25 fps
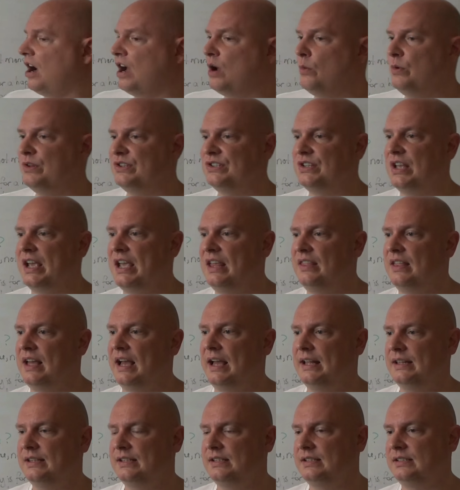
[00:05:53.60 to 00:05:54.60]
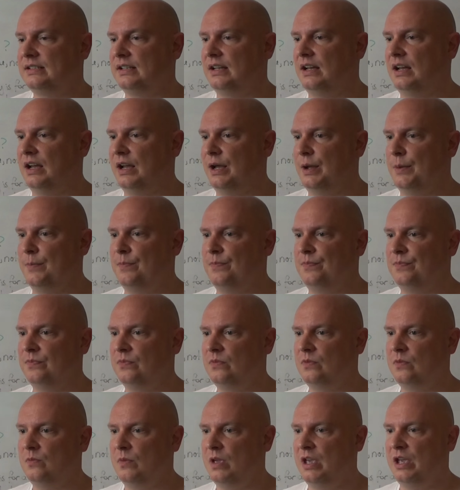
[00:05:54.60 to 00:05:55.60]
would say that
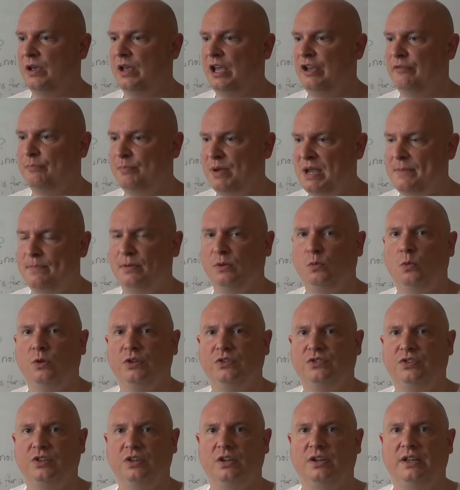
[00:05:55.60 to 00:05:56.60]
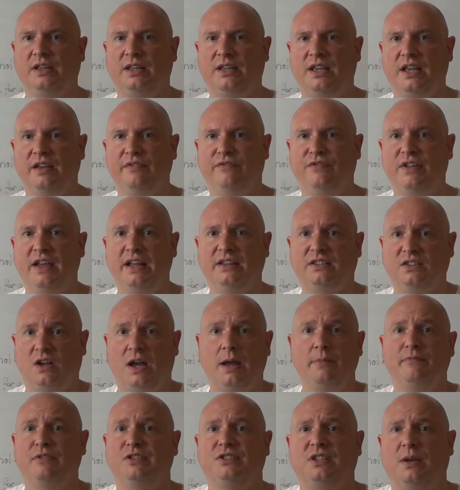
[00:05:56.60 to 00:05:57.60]
if people want to give their
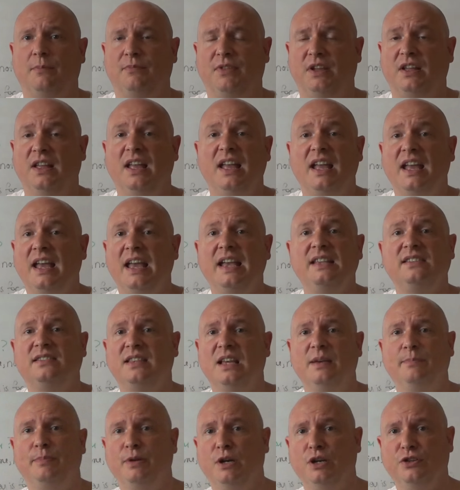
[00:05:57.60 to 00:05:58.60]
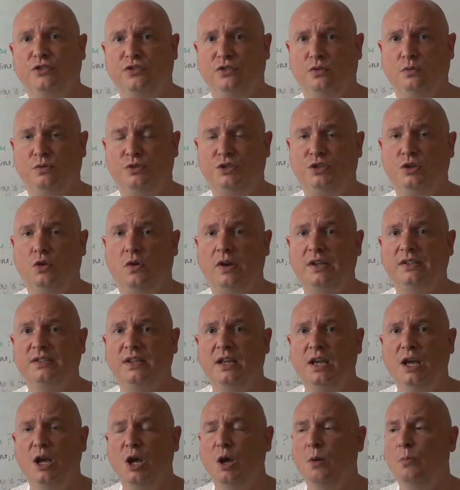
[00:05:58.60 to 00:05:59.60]
time to something, it's their personal choice.
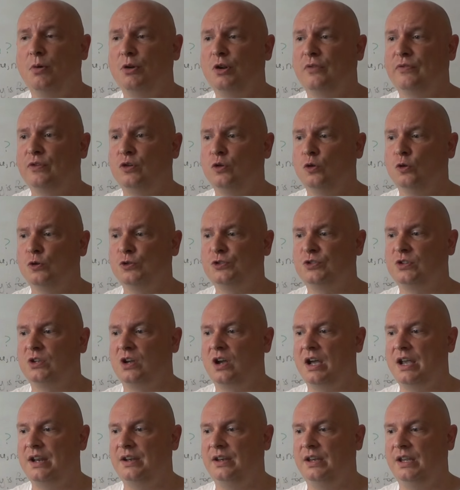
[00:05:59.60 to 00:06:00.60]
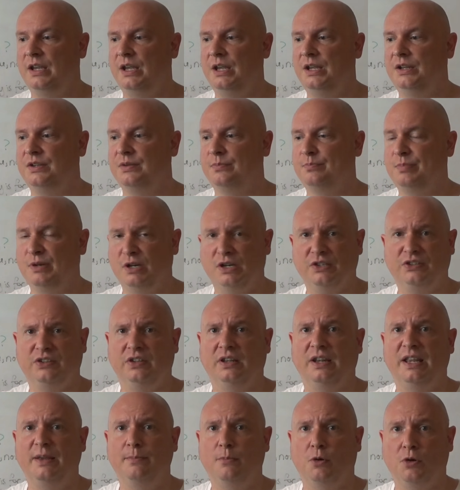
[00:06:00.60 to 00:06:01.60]
But of course, I need
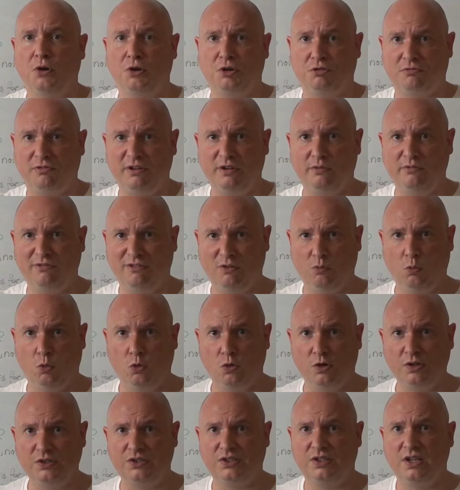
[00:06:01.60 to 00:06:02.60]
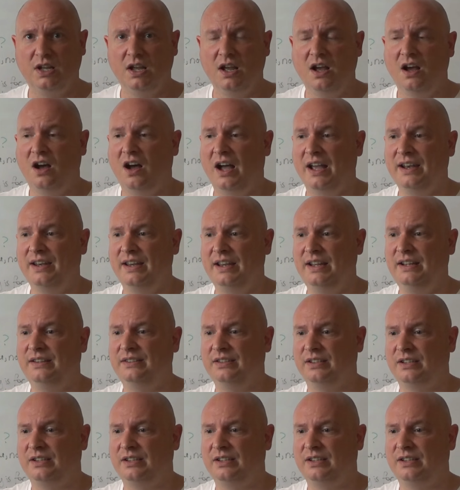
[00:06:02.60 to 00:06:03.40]
personally monetary rewards. I need to